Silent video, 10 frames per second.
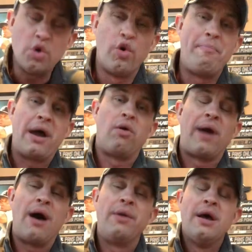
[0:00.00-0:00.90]
who have been
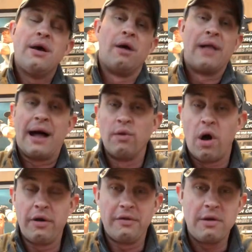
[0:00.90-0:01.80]
around a lot
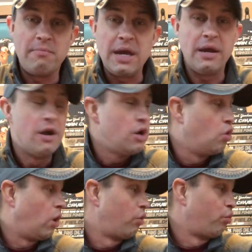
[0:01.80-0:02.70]
longer than me,
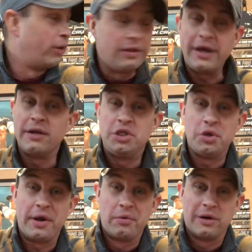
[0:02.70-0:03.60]
who are really
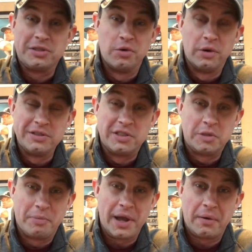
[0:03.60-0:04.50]
enjoying Russell
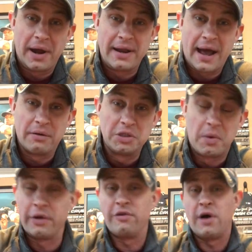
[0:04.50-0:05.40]
Wilson's play right now as well. You're